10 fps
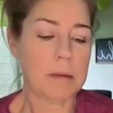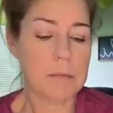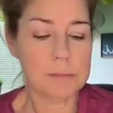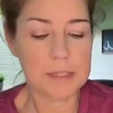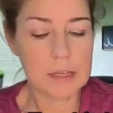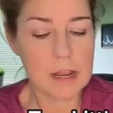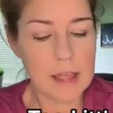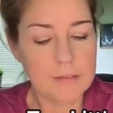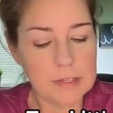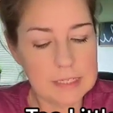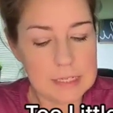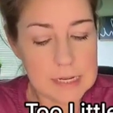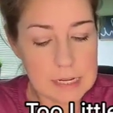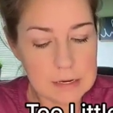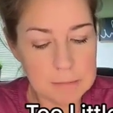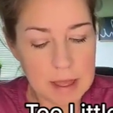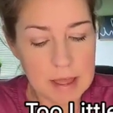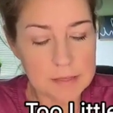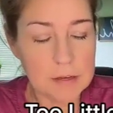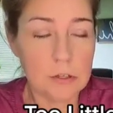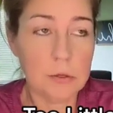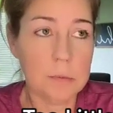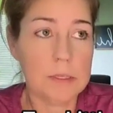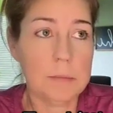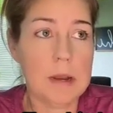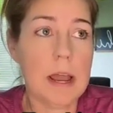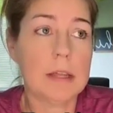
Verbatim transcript: My mom said I have a D in math and she wants me to